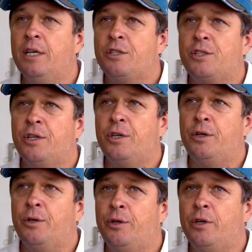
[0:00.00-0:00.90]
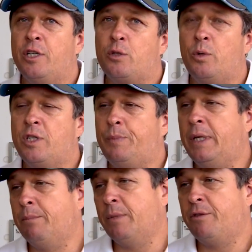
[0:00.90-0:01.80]
So, he's always
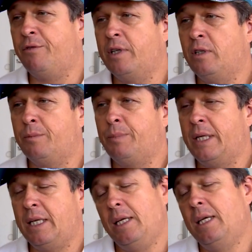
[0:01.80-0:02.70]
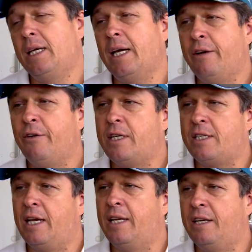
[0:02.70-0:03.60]
been midfield, but he can race
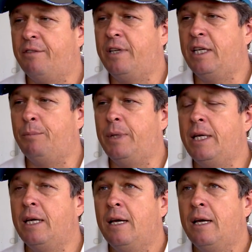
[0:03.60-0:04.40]
handy if need be.